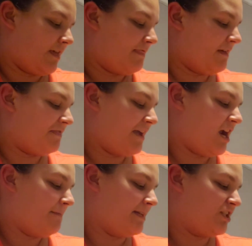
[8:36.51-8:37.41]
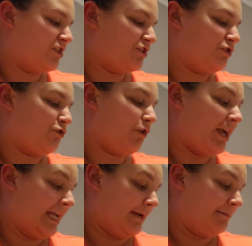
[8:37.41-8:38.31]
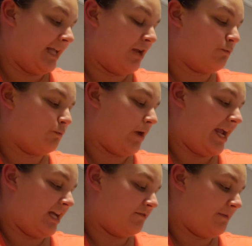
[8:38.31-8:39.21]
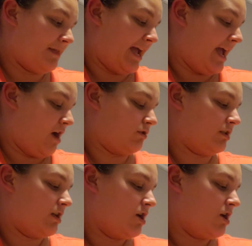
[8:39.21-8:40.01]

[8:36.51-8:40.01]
The therapist screamed and ran from the house.